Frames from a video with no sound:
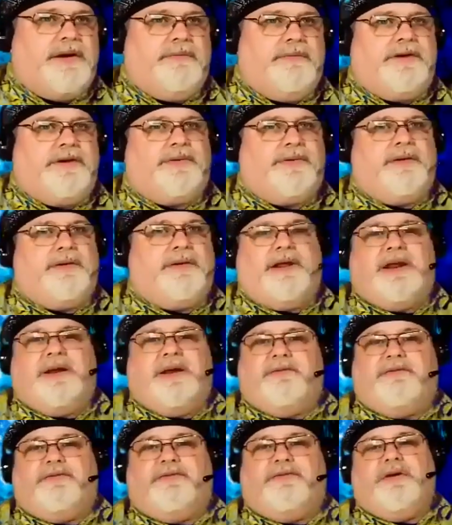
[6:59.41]
between
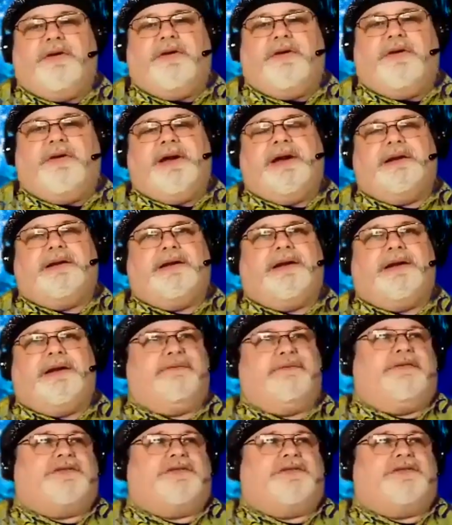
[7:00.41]
medium format I've, I've